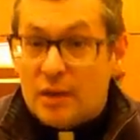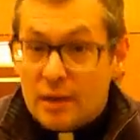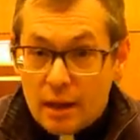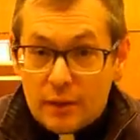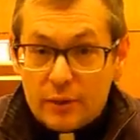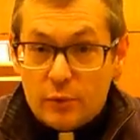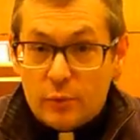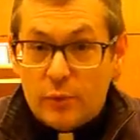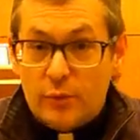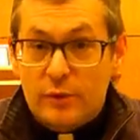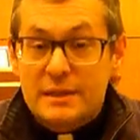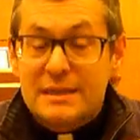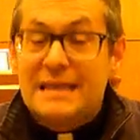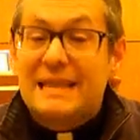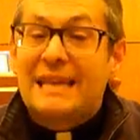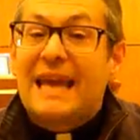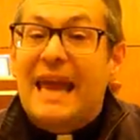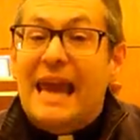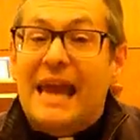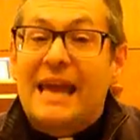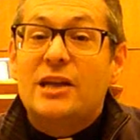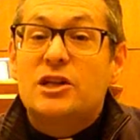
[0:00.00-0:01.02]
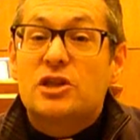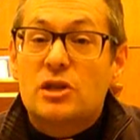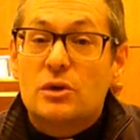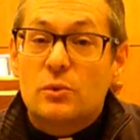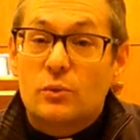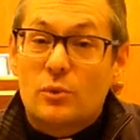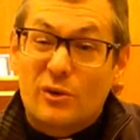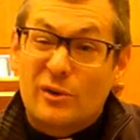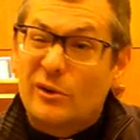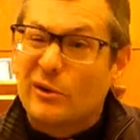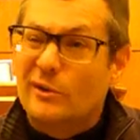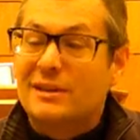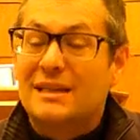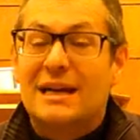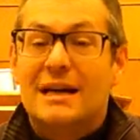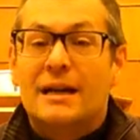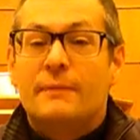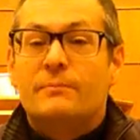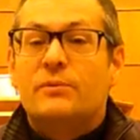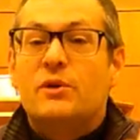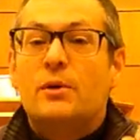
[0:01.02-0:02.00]
In other words, in the ancient world,
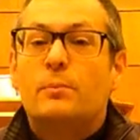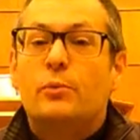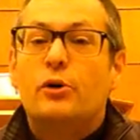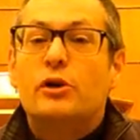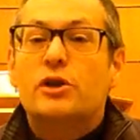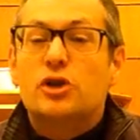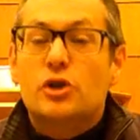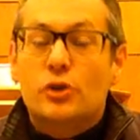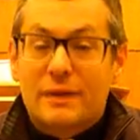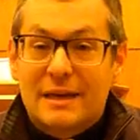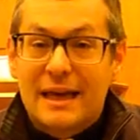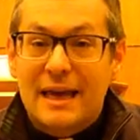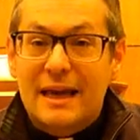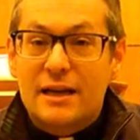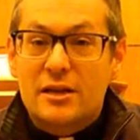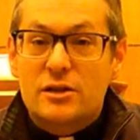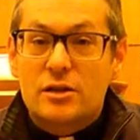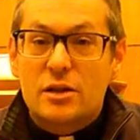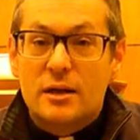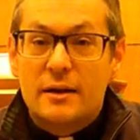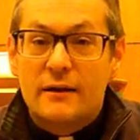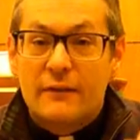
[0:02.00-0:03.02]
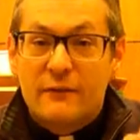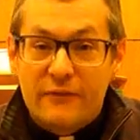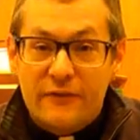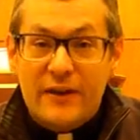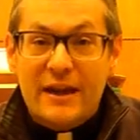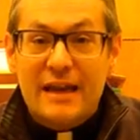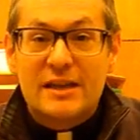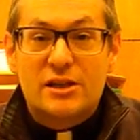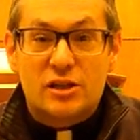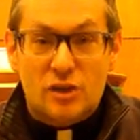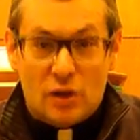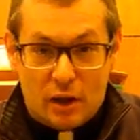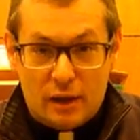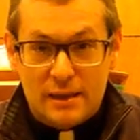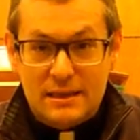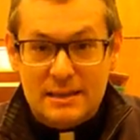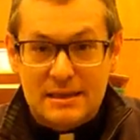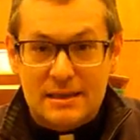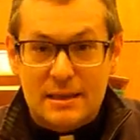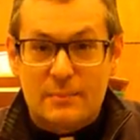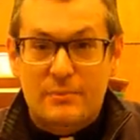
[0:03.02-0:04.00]
you put your king's face
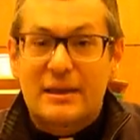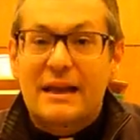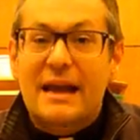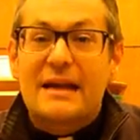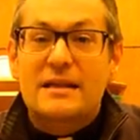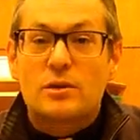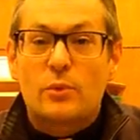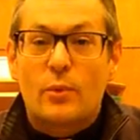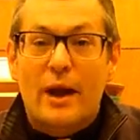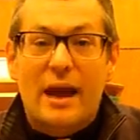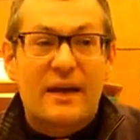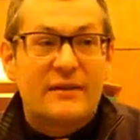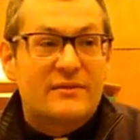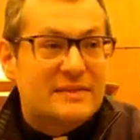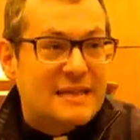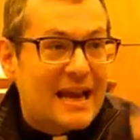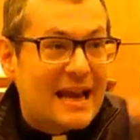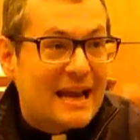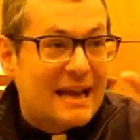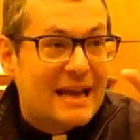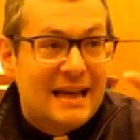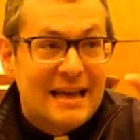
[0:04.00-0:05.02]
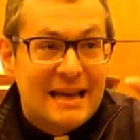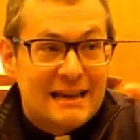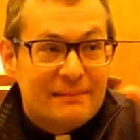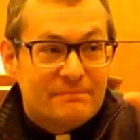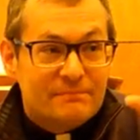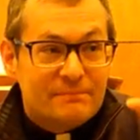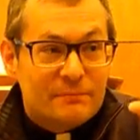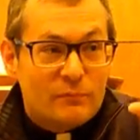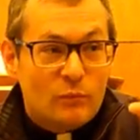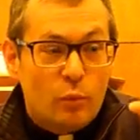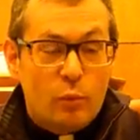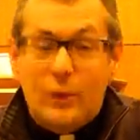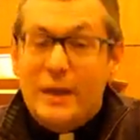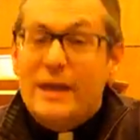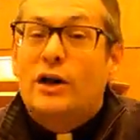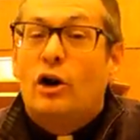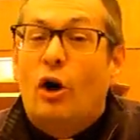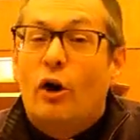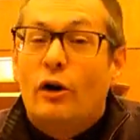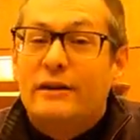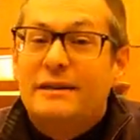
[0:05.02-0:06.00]
on something as a way of saying,
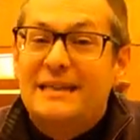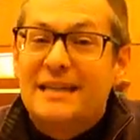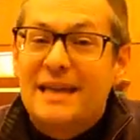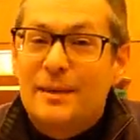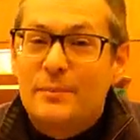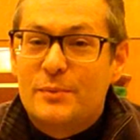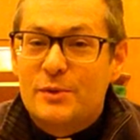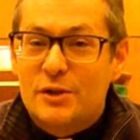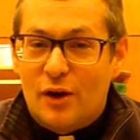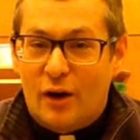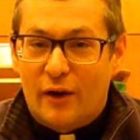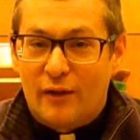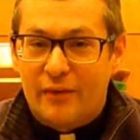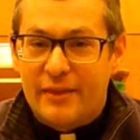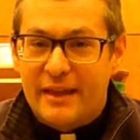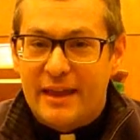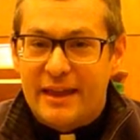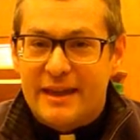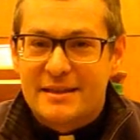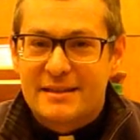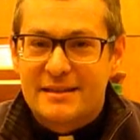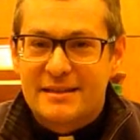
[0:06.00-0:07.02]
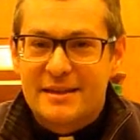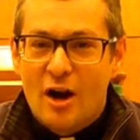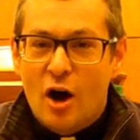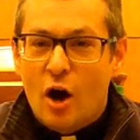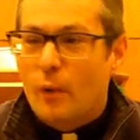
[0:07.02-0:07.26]
we call dibs on this.